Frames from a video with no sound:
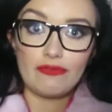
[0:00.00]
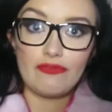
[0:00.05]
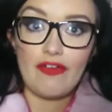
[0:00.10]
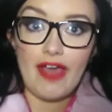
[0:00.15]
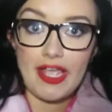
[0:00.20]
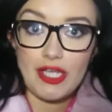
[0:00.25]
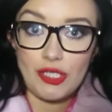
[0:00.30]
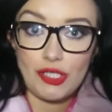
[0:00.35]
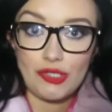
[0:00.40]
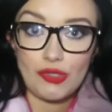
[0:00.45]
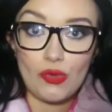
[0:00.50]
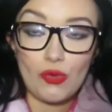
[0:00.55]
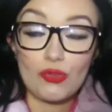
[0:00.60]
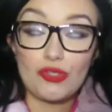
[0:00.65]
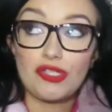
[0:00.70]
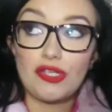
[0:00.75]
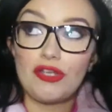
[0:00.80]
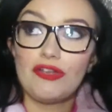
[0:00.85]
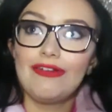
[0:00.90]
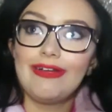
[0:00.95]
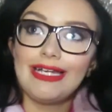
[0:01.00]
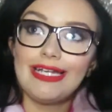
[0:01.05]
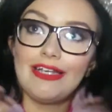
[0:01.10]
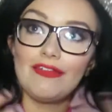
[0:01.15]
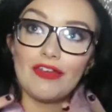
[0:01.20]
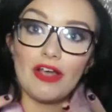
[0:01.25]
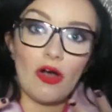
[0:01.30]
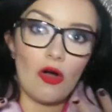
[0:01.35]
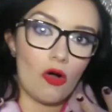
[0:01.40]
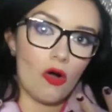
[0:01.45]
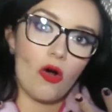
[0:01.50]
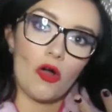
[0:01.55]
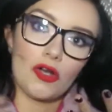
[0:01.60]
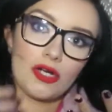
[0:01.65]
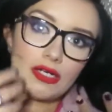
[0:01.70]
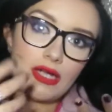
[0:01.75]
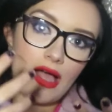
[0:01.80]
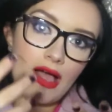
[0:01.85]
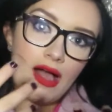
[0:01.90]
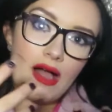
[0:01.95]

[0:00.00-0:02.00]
facial, so you leave it on.